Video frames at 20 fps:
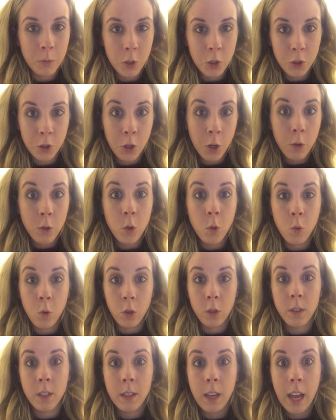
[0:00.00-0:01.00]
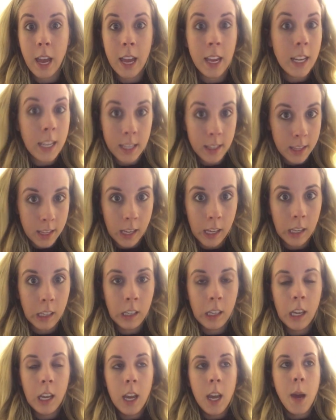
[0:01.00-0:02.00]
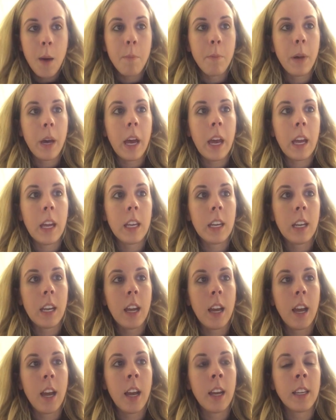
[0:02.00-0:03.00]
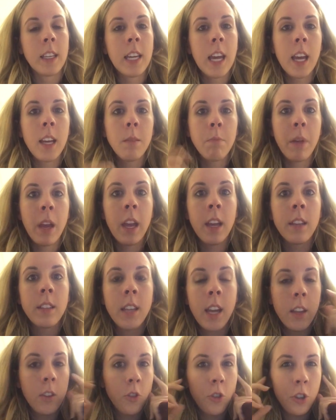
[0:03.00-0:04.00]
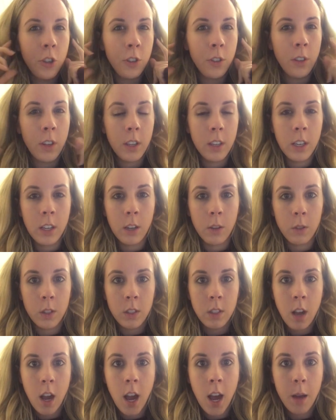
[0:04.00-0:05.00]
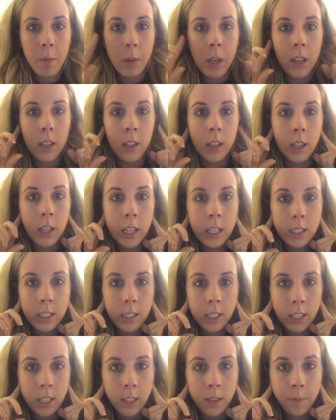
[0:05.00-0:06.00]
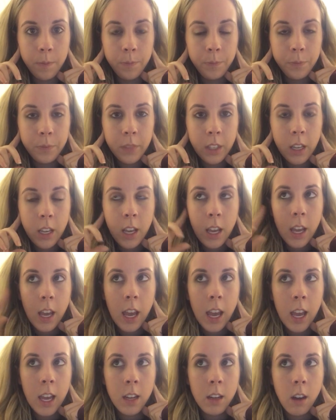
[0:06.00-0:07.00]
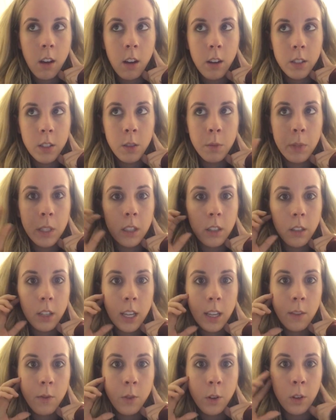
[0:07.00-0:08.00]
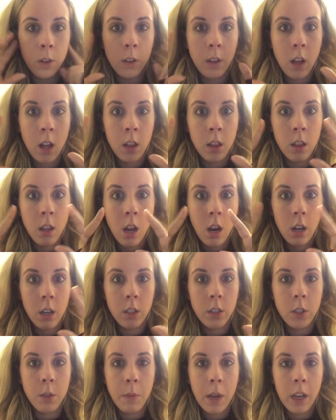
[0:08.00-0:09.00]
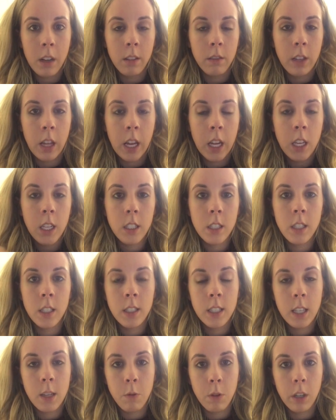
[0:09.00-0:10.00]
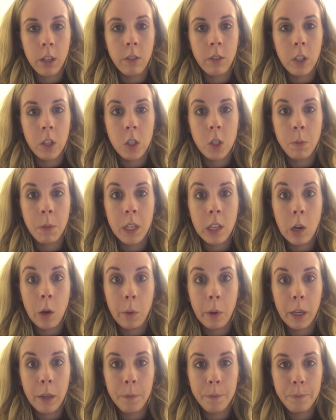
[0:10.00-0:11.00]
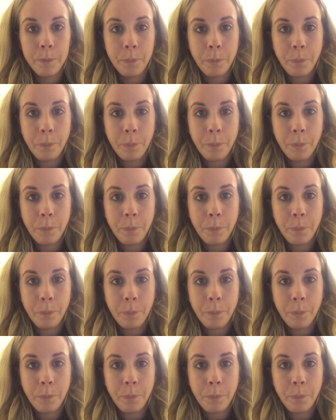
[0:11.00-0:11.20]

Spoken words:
just go towards anything. But again, pay attention, stop, listen, and also be looking for a large amount of light to see where you need to be going.